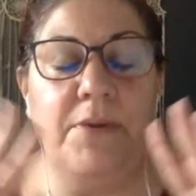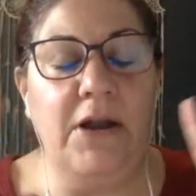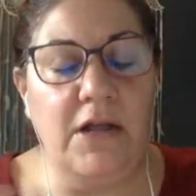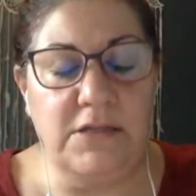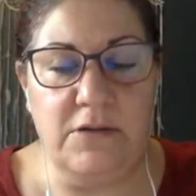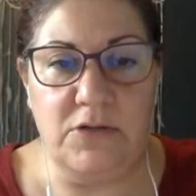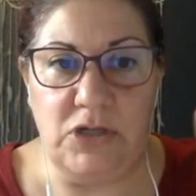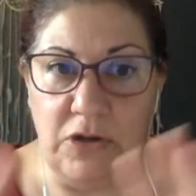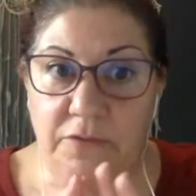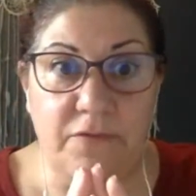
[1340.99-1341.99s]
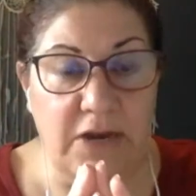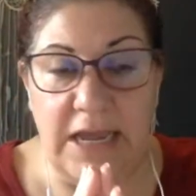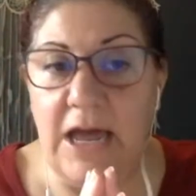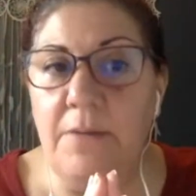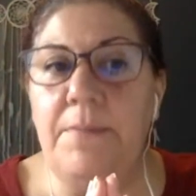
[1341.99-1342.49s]
but also don't freak
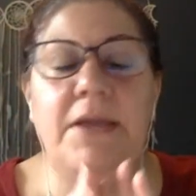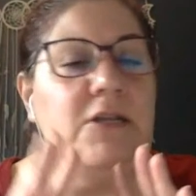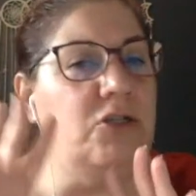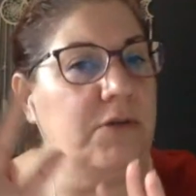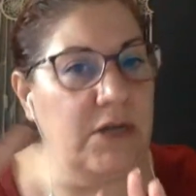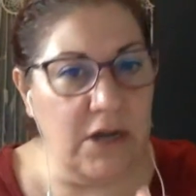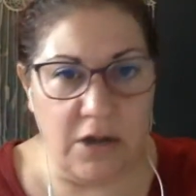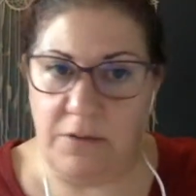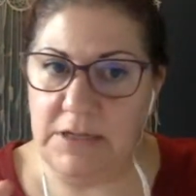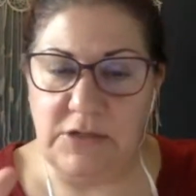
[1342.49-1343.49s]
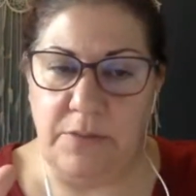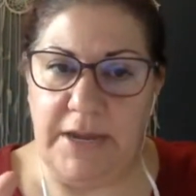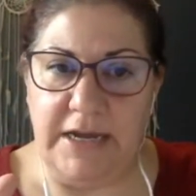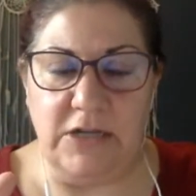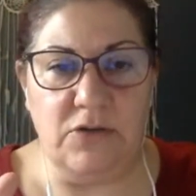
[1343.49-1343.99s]
out, because you can always go
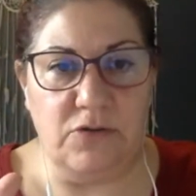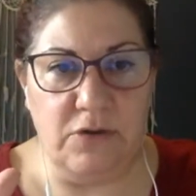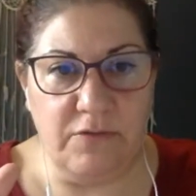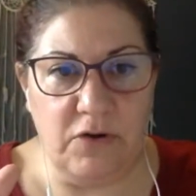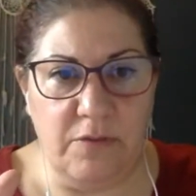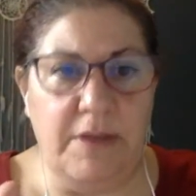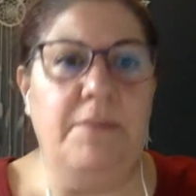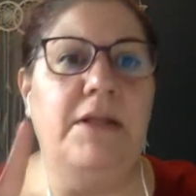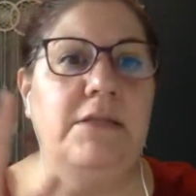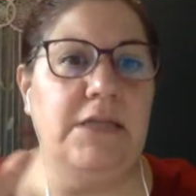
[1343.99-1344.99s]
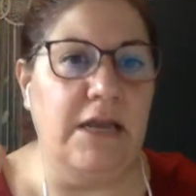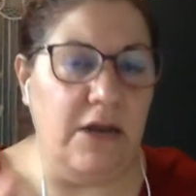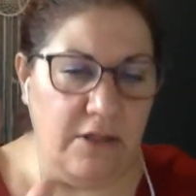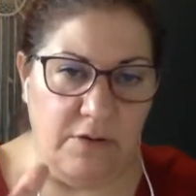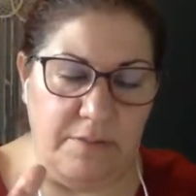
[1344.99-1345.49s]
back and do Scrivener amendments and
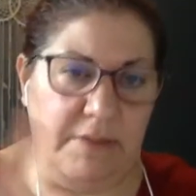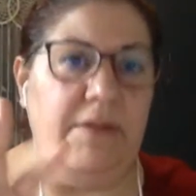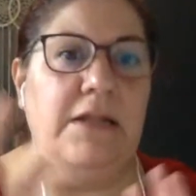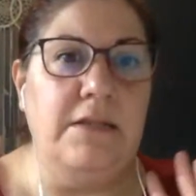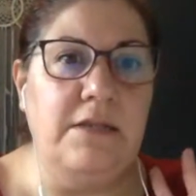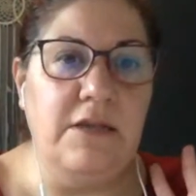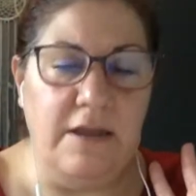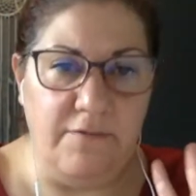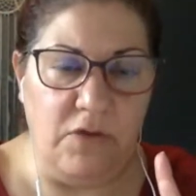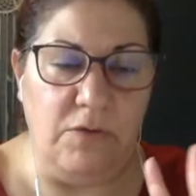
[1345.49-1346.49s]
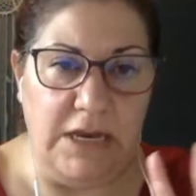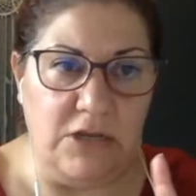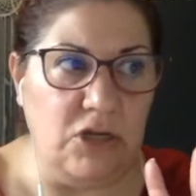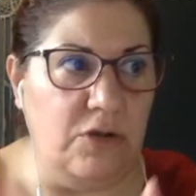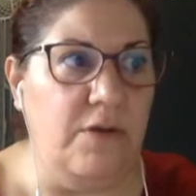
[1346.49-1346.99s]
other amendments if you need
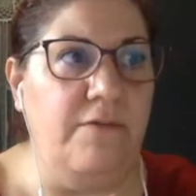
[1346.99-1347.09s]
to,